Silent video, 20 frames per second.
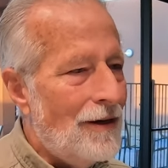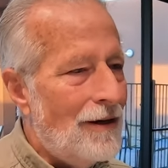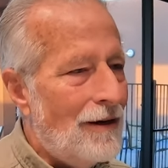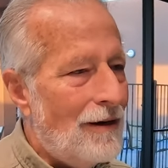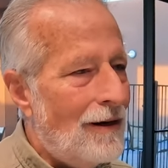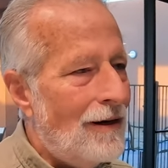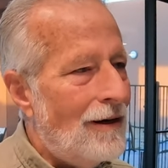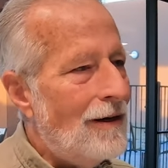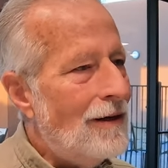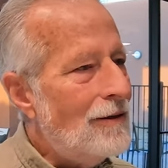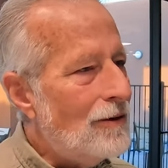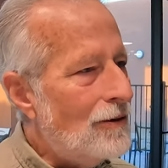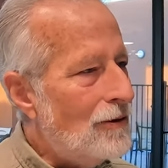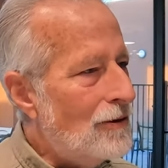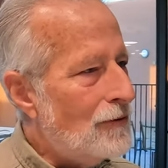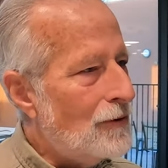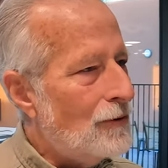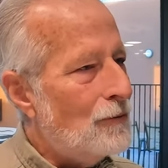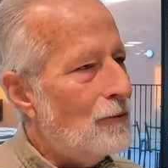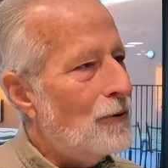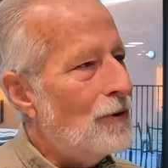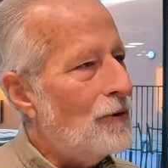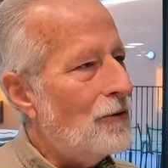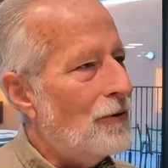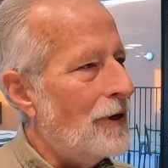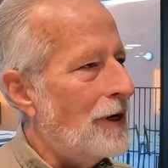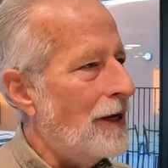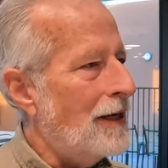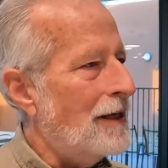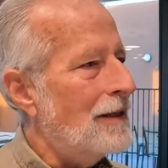all over the world
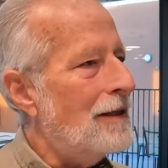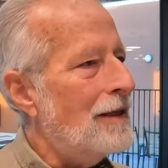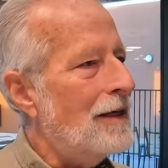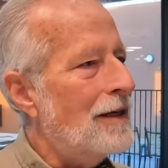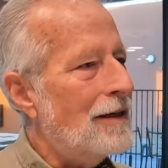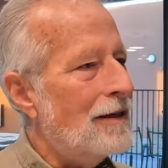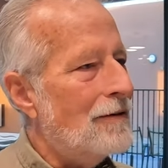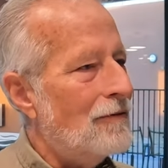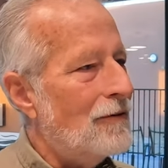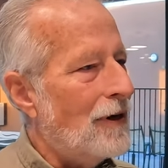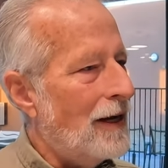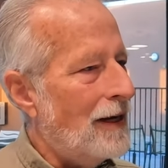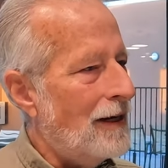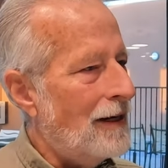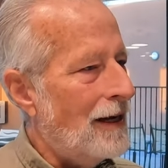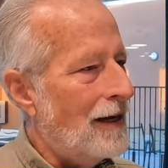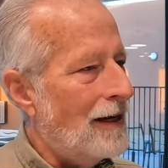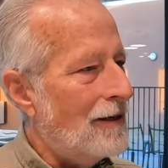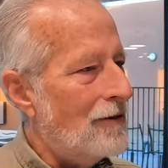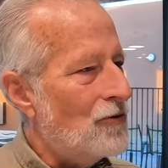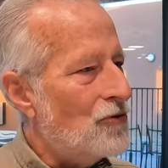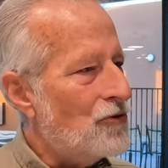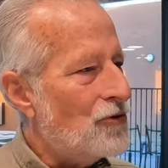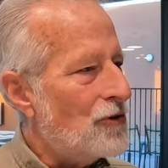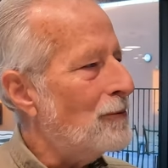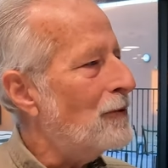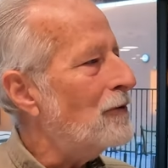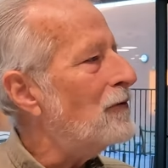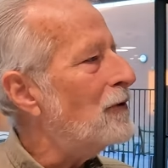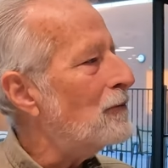that I can think of right now.
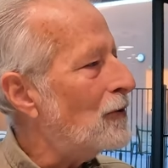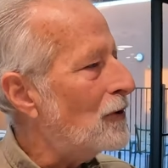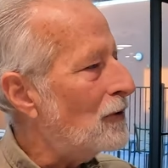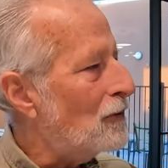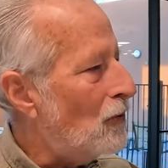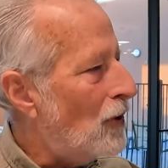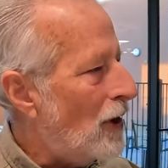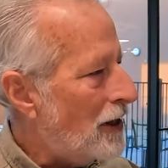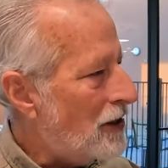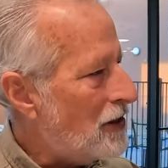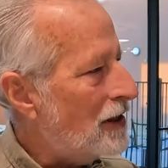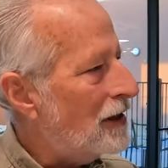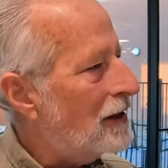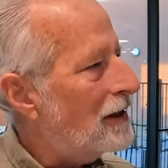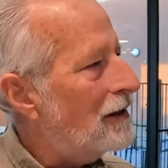Some of them are watching